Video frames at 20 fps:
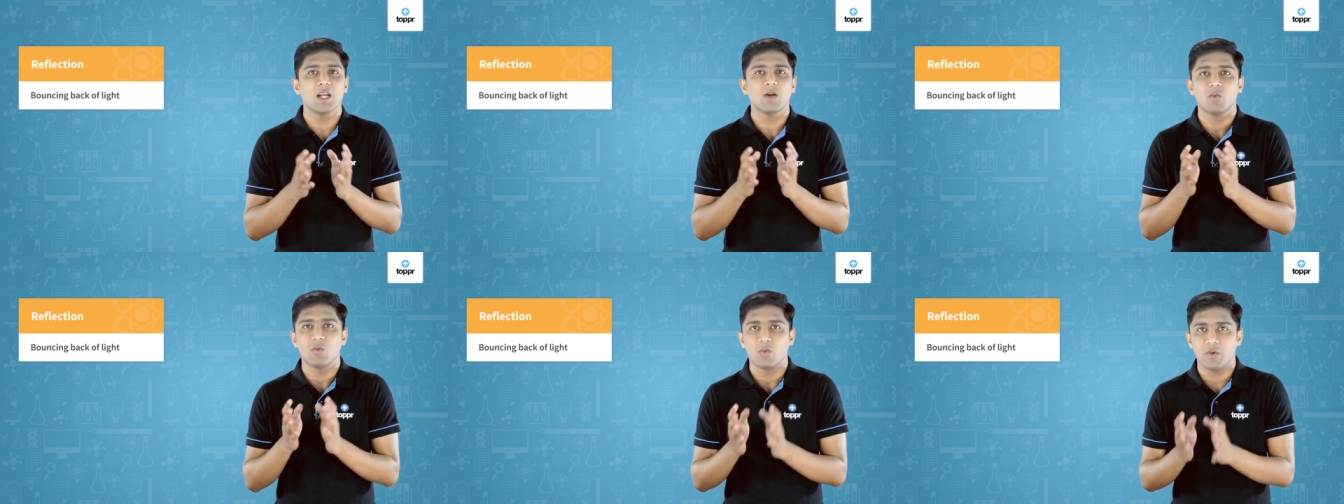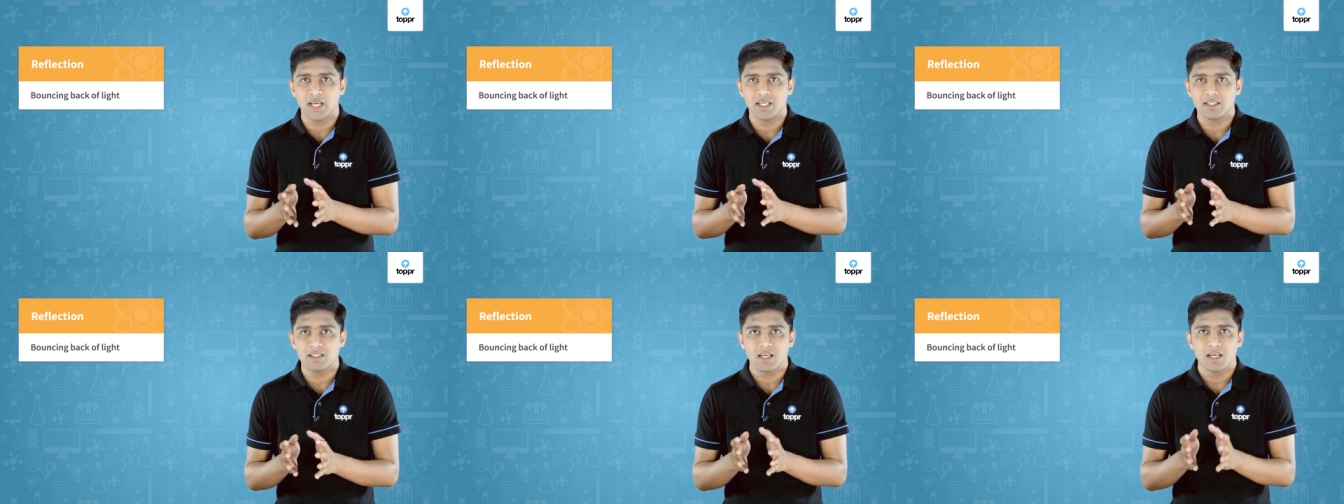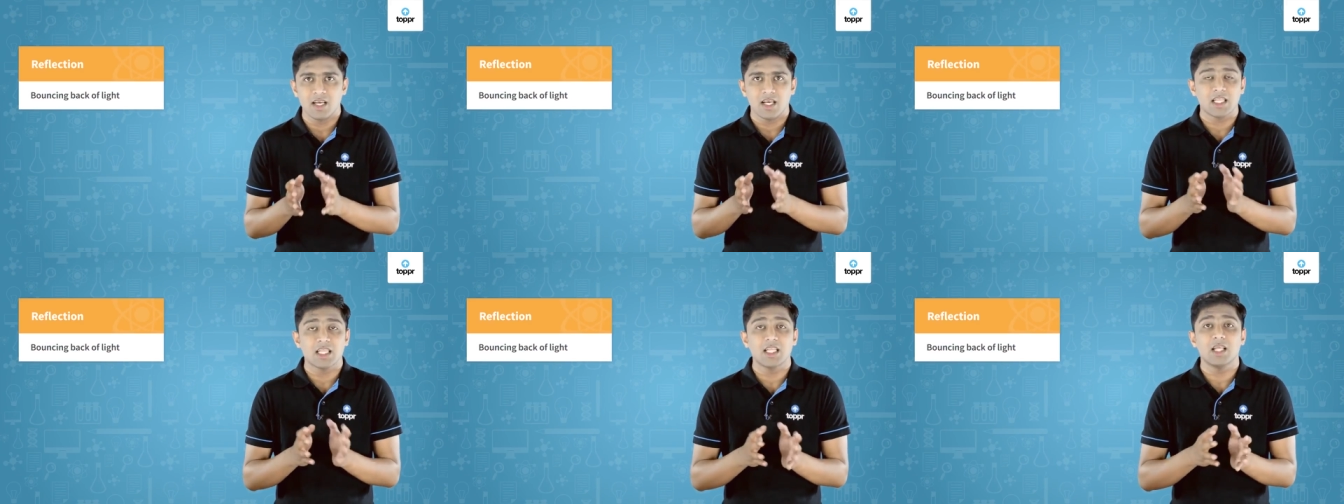in which
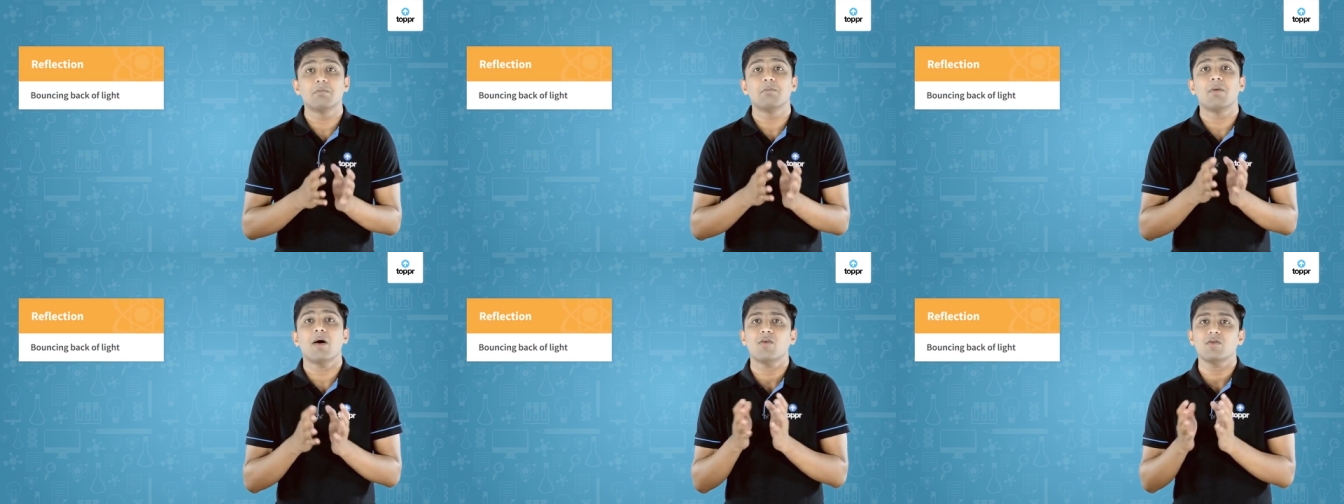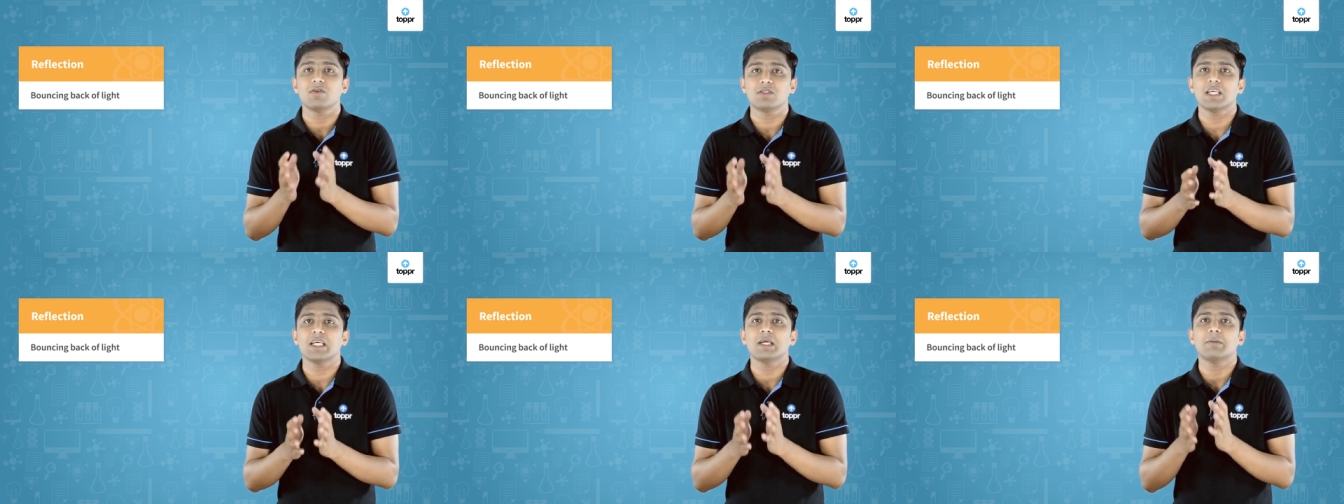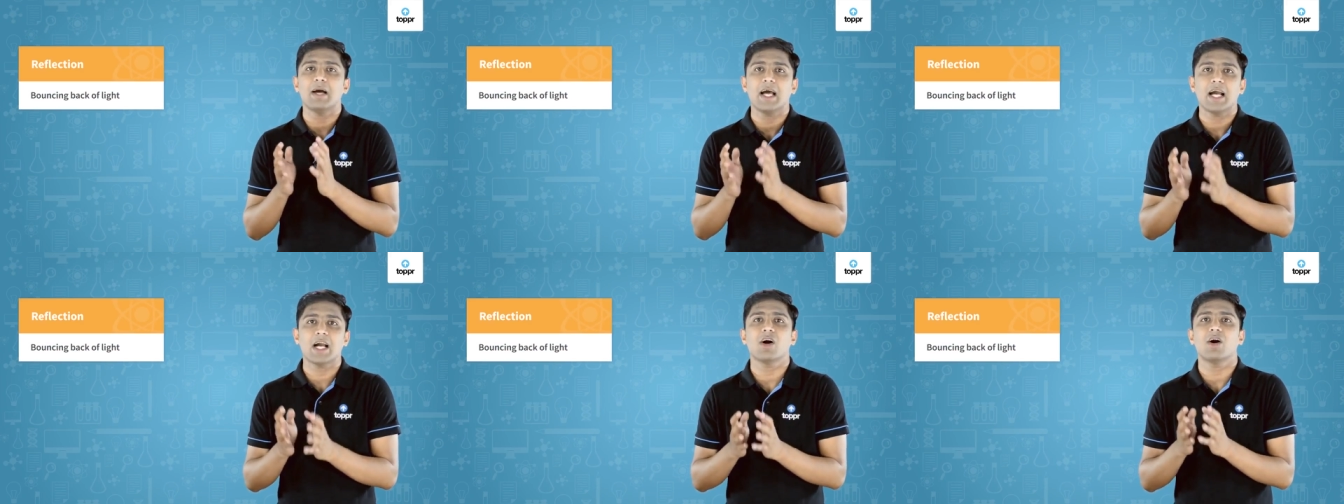the
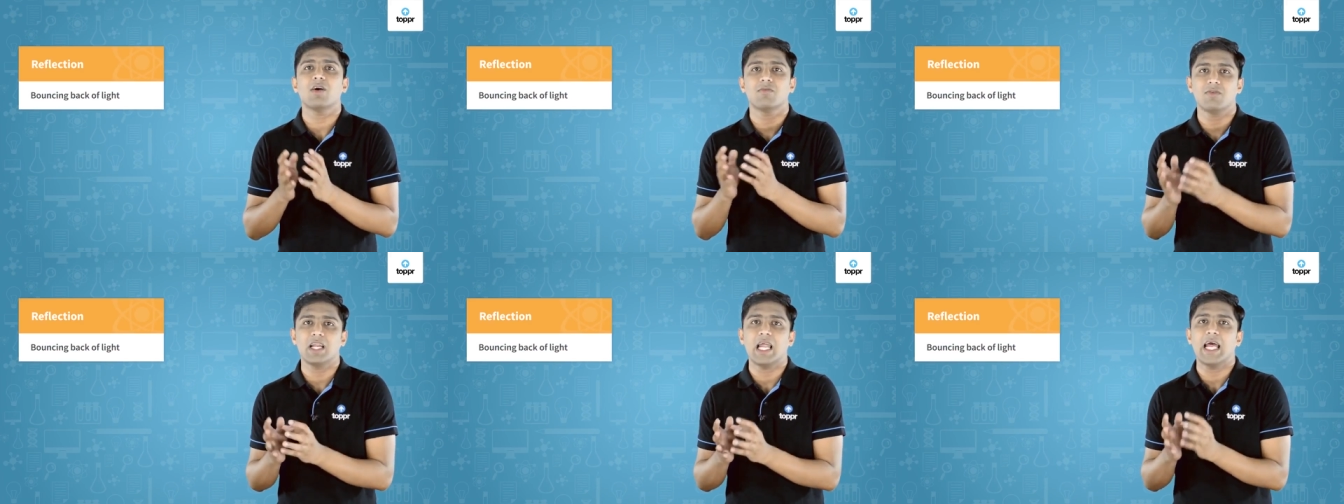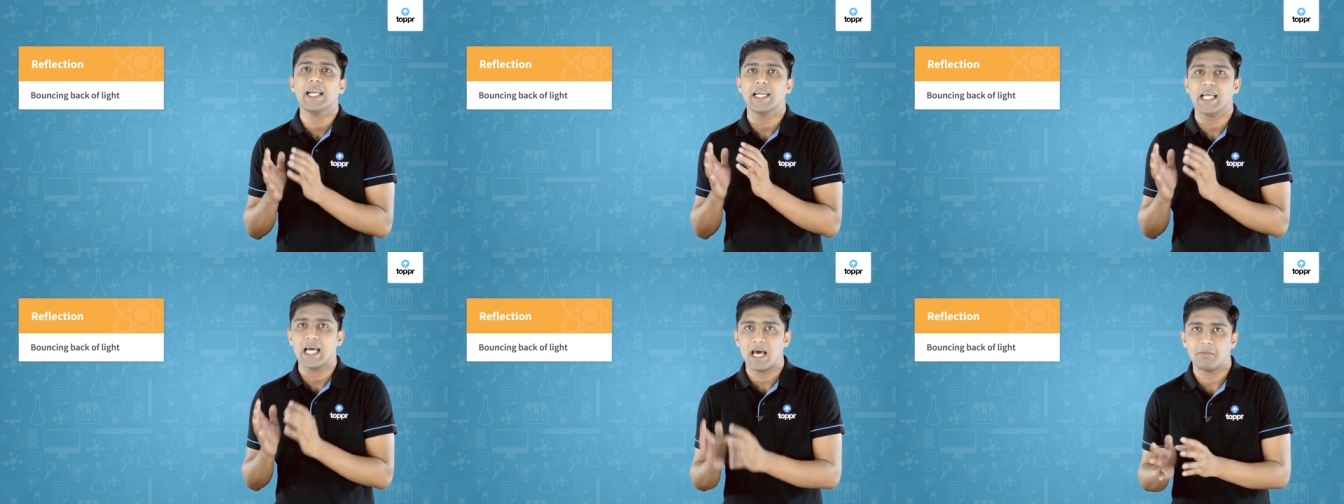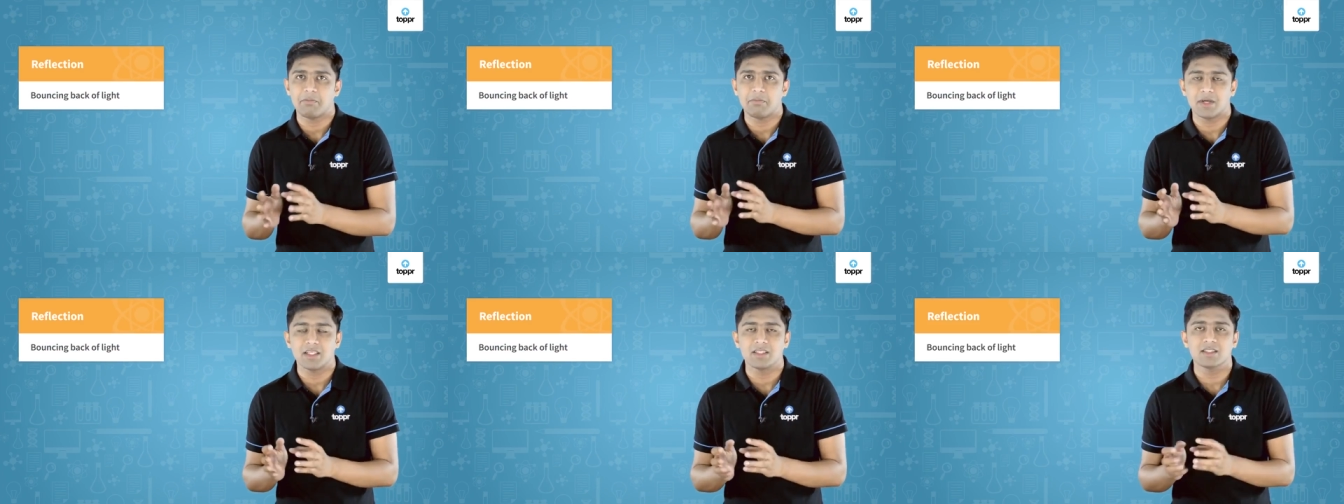bouncing back of light
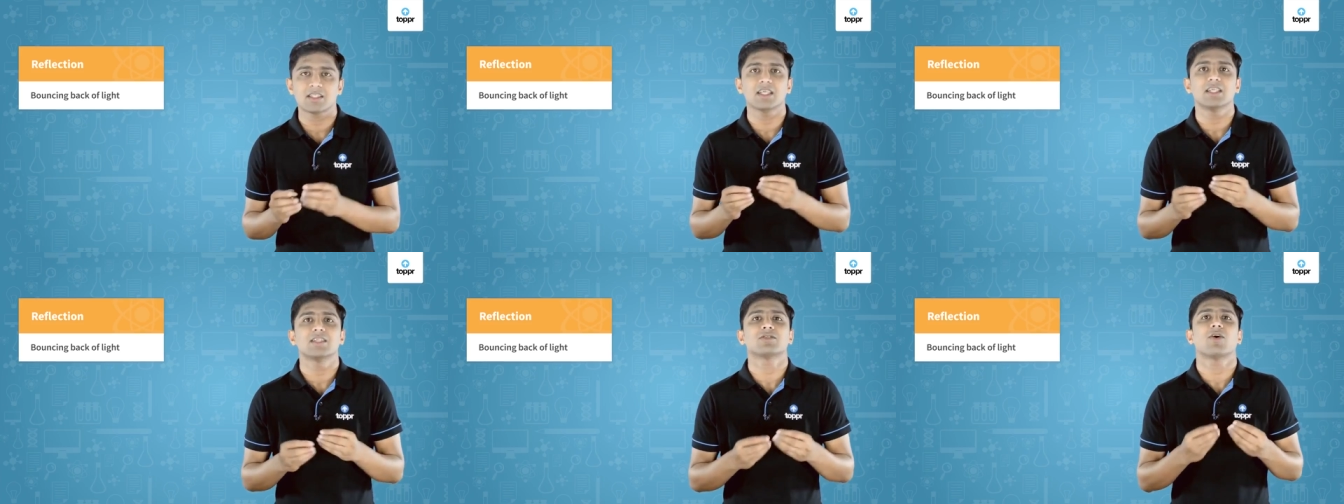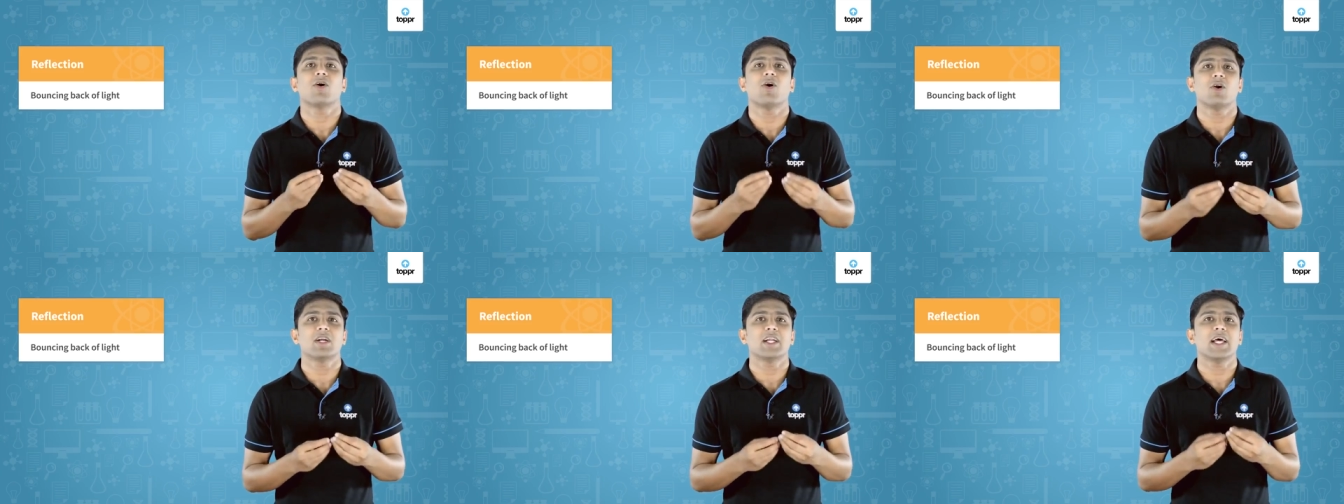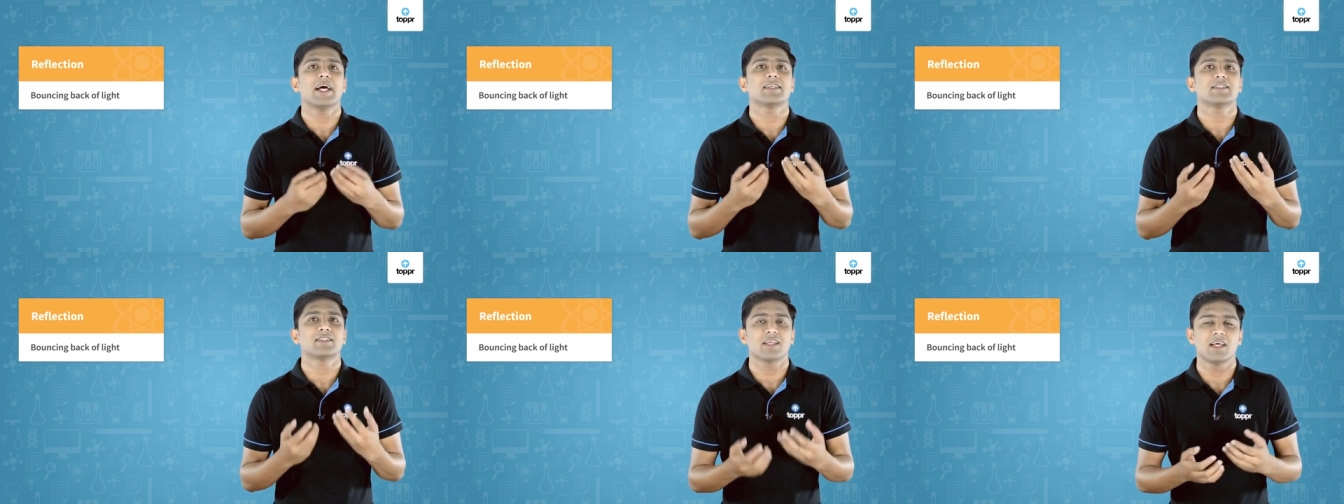happens is called
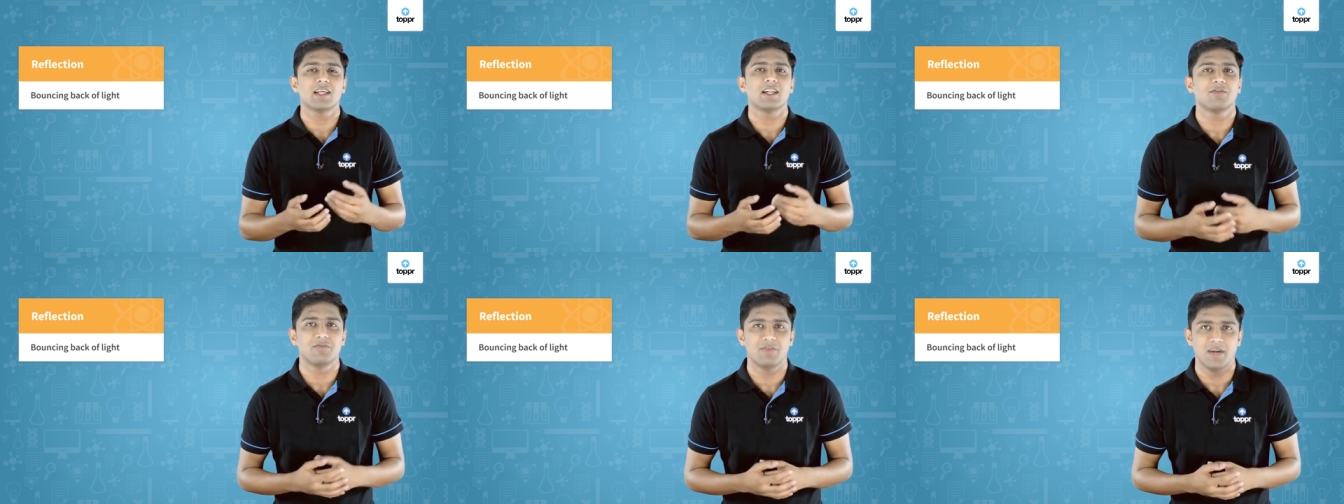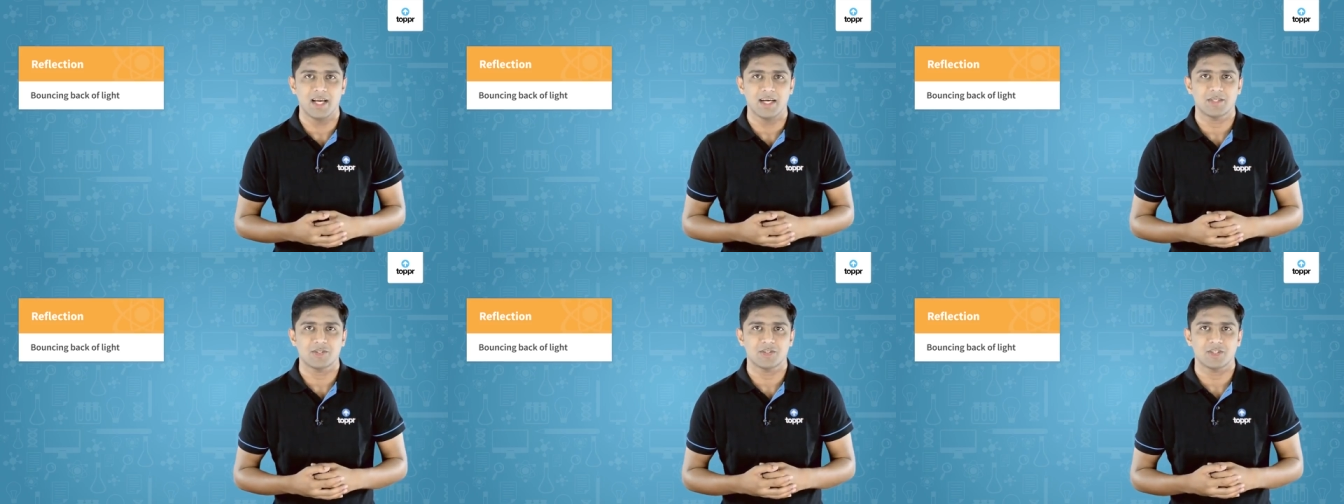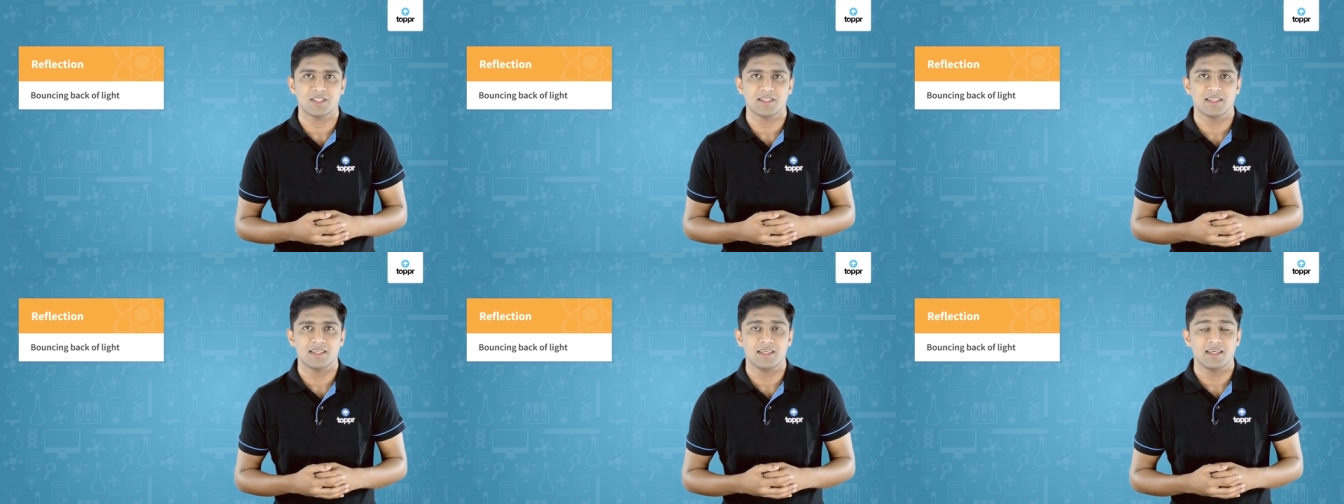as
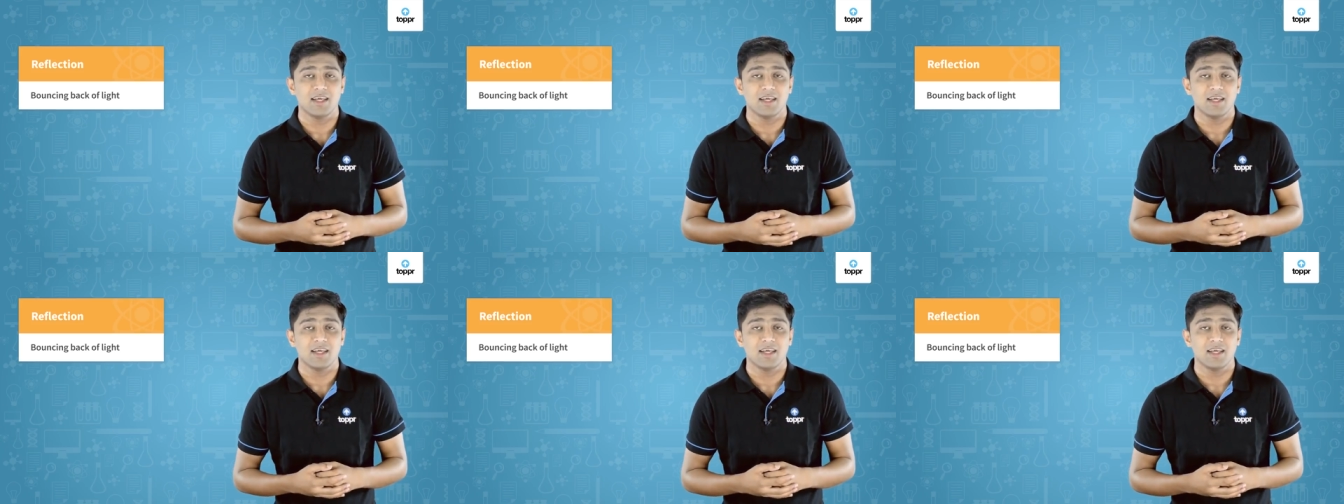reflection.